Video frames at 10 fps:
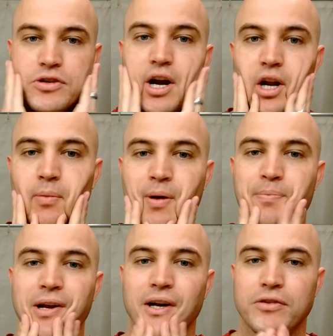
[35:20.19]
Try it on my
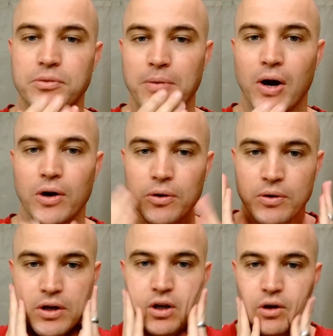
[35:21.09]
beard
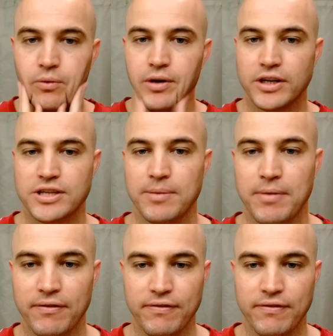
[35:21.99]
tomorrow when I shave my